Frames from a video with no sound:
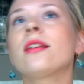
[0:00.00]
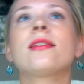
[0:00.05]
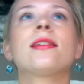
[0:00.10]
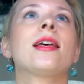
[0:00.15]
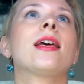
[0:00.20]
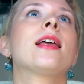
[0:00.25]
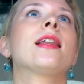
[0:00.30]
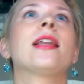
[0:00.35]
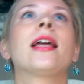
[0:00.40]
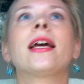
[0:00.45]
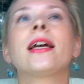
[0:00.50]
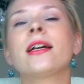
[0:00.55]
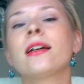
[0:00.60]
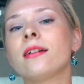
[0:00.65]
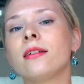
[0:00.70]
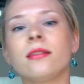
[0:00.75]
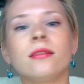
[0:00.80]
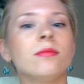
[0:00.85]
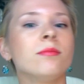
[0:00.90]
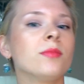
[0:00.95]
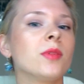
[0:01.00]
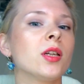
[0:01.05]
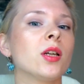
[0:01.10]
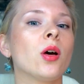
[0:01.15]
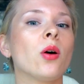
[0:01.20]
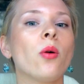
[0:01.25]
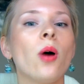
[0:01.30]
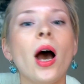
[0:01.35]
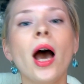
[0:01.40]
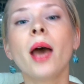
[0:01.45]
say like, you
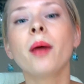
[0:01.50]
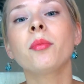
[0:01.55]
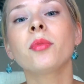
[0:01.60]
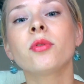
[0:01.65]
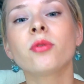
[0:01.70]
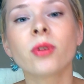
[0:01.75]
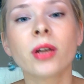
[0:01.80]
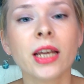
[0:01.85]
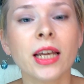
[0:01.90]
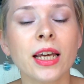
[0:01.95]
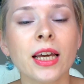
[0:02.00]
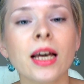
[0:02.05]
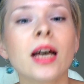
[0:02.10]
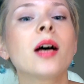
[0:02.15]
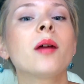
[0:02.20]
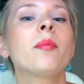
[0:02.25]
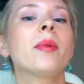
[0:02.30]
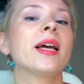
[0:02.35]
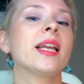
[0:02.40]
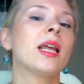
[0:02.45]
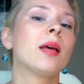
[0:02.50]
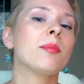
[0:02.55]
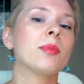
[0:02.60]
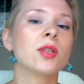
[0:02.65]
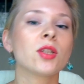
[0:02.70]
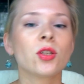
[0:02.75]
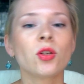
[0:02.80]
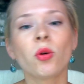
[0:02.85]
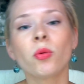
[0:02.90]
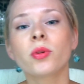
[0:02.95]
know, hi Maria, my name
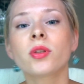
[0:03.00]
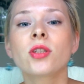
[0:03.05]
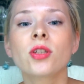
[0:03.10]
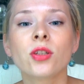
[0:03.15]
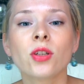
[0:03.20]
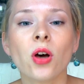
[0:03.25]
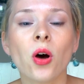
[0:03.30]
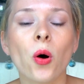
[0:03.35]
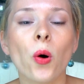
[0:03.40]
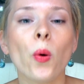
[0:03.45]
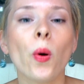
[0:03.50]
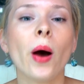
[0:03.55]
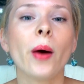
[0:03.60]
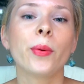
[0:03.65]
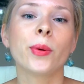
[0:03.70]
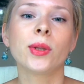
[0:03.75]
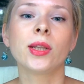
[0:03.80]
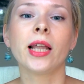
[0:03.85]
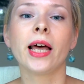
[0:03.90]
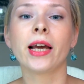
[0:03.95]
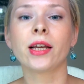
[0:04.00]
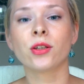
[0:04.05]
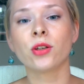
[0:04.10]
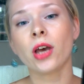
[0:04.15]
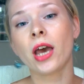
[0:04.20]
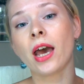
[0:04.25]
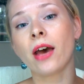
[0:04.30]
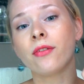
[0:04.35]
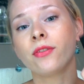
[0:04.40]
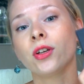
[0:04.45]
is so and so, I would like to
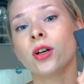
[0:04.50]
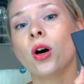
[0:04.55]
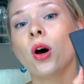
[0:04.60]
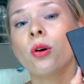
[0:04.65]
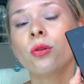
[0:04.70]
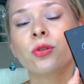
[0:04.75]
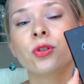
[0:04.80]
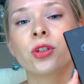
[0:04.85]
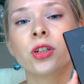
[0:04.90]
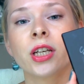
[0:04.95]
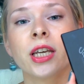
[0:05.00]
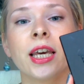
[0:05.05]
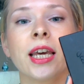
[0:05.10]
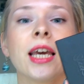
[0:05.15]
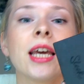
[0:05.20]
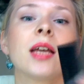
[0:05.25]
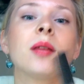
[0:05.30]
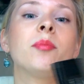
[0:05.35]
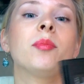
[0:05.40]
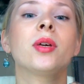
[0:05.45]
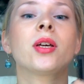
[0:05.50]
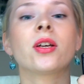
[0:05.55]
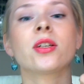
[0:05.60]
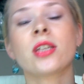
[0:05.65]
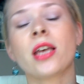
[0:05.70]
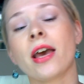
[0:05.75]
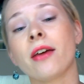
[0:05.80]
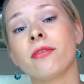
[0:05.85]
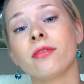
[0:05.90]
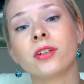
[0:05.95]
have the contour kit
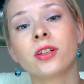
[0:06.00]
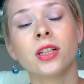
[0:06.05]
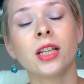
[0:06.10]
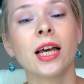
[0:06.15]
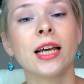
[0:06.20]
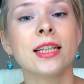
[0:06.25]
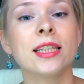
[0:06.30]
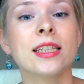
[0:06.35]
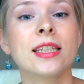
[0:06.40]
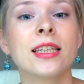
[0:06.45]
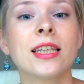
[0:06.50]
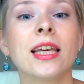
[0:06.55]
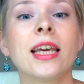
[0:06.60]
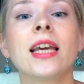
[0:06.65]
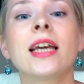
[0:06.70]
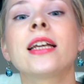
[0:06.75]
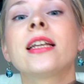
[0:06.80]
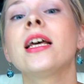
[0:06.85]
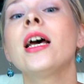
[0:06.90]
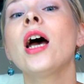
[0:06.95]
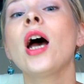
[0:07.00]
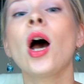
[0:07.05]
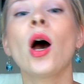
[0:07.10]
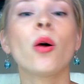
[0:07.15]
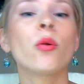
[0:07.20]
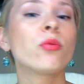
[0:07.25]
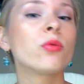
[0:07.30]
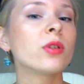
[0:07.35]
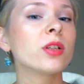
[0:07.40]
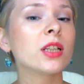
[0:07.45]
because I have very light skin.
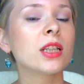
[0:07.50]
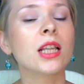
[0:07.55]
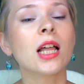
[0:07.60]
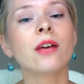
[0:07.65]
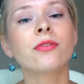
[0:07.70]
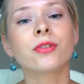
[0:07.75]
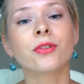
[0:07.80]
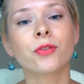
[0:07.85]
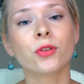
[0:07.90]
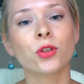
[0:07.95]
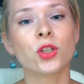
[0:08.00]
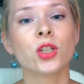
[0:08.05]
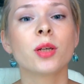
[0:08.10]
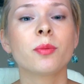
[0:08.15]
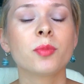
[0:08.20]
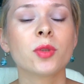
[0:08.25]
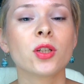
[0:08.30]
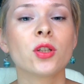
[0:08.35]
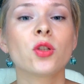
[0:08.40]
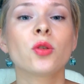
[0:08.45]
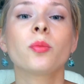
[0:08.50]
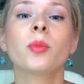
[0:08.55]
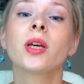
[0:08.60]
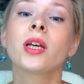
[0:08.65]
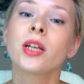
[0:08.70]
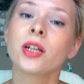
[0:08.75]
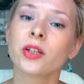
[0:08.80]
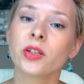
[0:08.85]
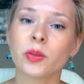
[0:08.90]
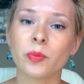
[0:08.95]
I would really love if you shipped it to me.
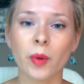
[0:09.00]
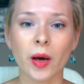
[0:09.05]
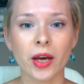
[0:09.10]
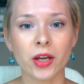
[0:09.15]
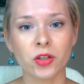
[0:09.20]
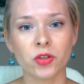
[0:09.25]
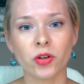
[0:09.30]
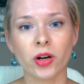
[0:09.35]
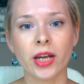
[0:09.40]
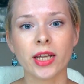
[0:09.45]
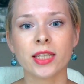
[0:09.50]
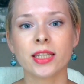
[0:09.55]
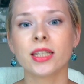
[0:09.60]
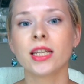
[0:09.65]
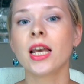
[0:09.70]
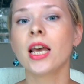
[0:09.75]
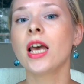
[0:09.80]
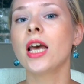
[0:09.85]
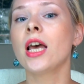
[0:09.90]
Here's my address.